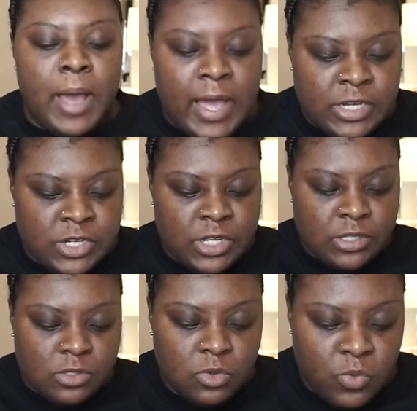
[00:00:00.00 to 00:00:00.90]
I
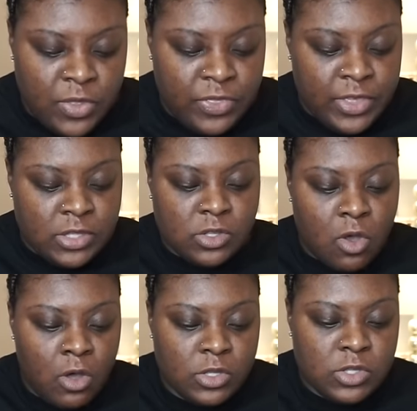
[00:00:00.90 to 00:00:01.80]
just, with this
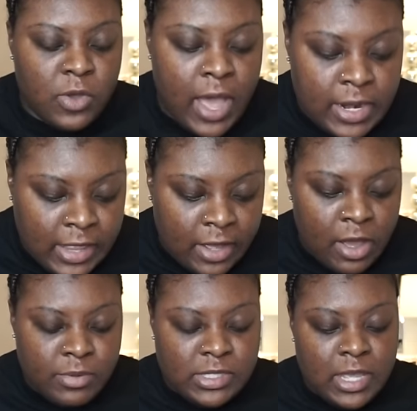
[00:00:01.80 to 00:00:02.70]
also, kind of like
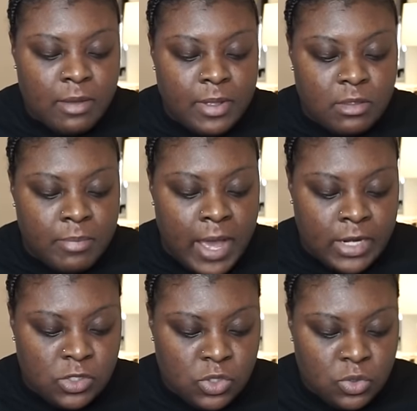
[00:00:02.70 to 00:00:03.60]
I was saying about the
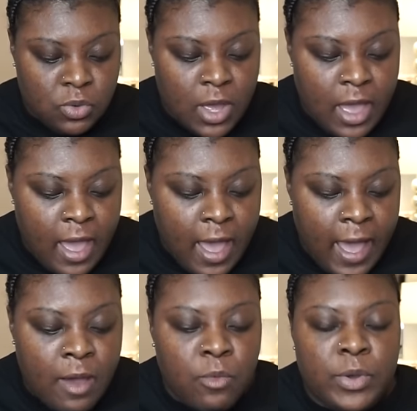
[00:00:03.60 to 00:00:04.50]
bodysuit,
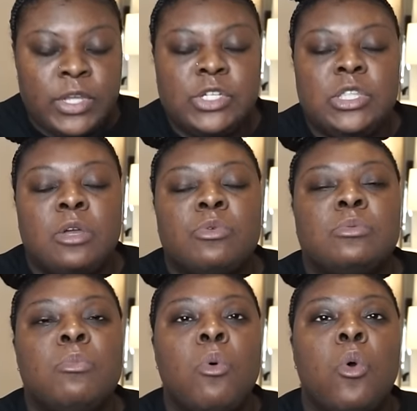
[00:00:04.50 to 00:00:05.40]
I wish there
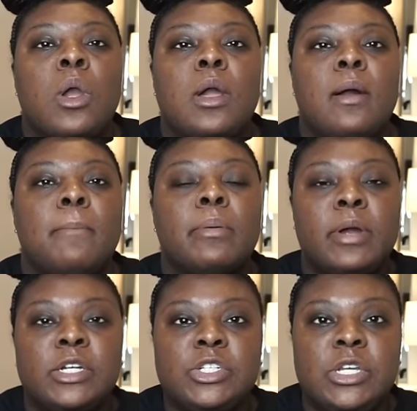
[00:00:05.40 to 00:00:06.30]
was more
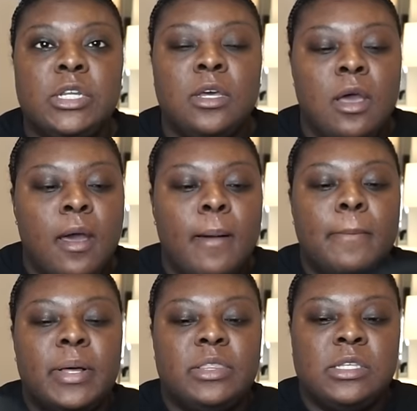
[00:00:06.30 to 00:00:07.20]
compression.
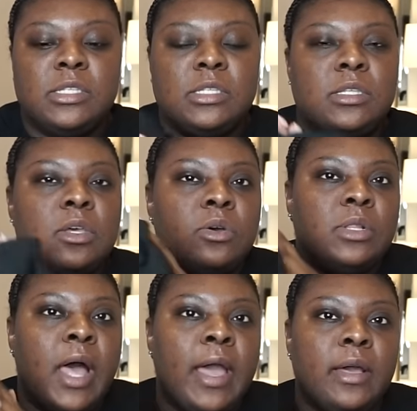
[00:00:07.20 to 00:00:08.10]
But this is still
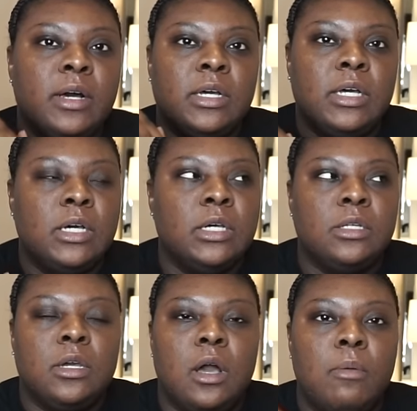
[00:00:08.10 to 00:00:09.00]
like a
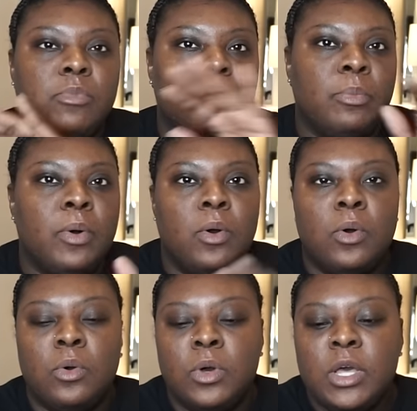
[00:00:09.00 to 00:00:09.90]
good
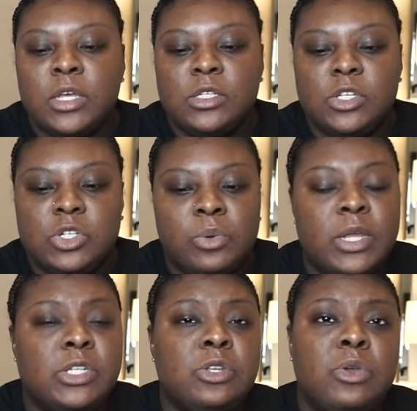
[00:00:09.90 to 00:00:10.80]
comfortable
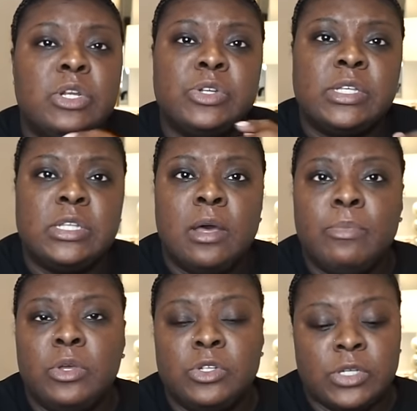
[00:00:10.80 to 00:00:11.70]
situation. You can dress it
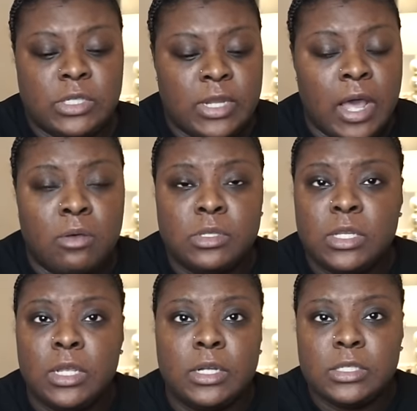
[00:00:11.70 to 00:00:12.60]
up, you can dress it down,
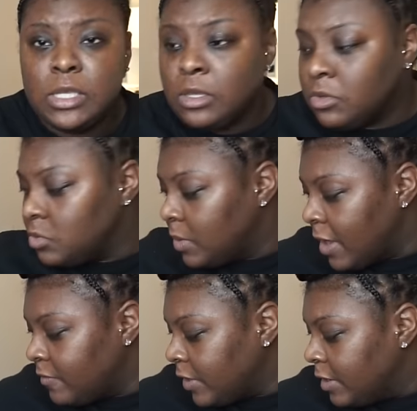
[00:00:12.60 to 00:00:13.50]
sneakers, heels,
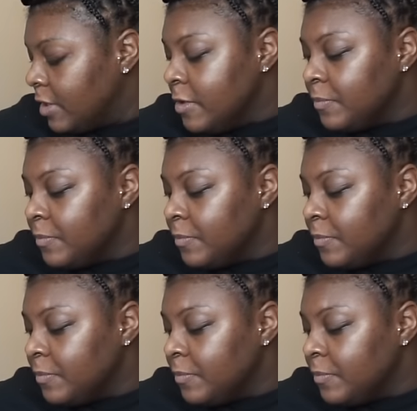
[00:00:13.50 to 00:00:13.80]
whatever.